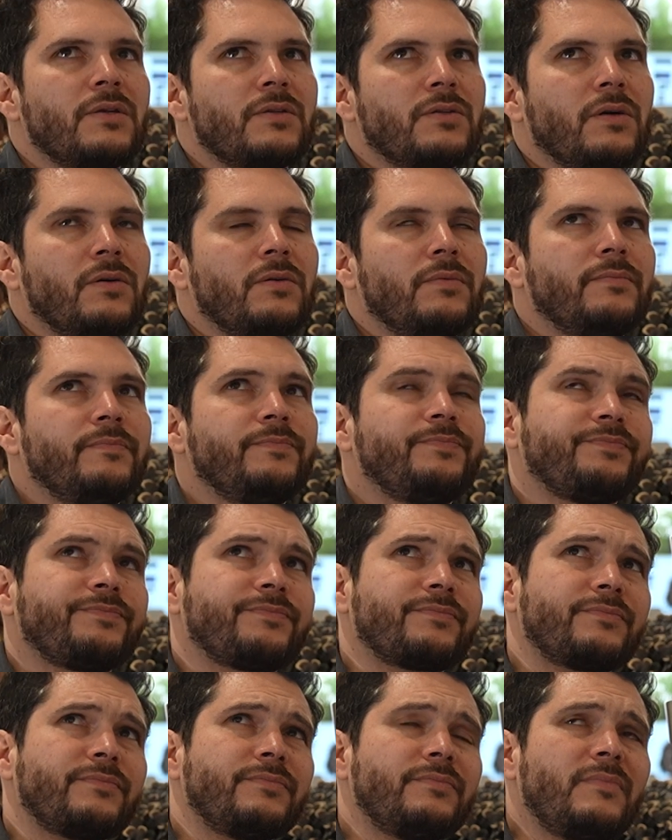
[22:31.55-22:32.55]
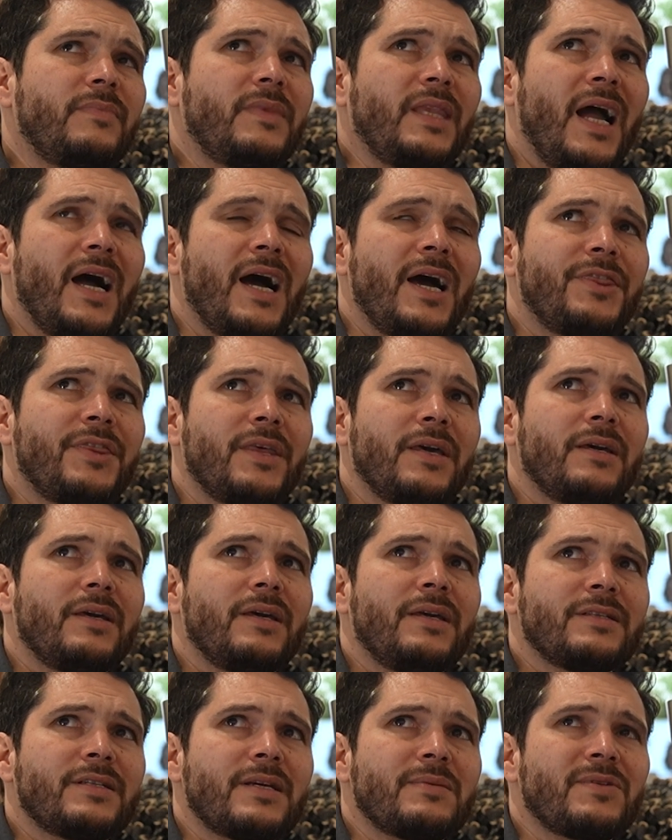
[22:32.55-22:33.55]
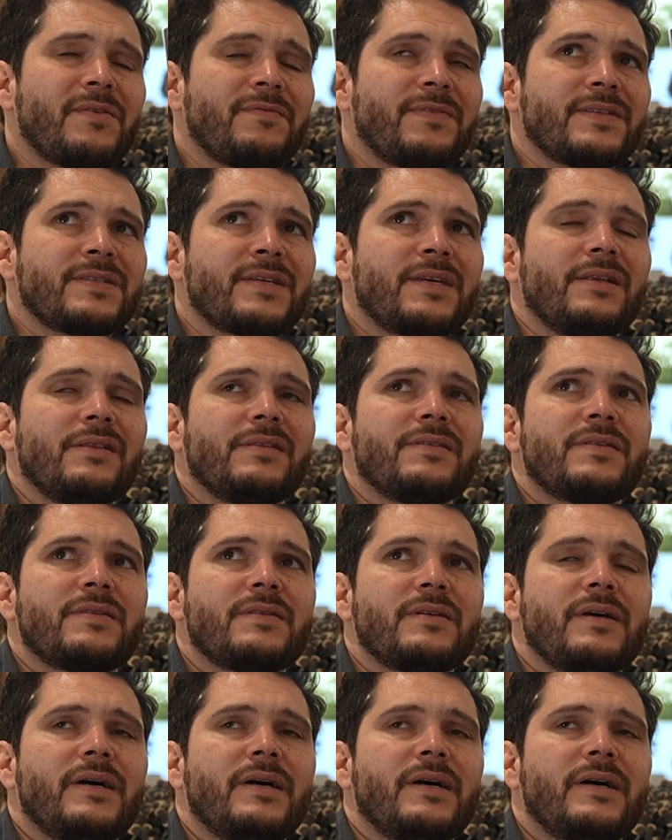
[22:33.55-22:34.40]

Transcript: So I think in terms of the skills,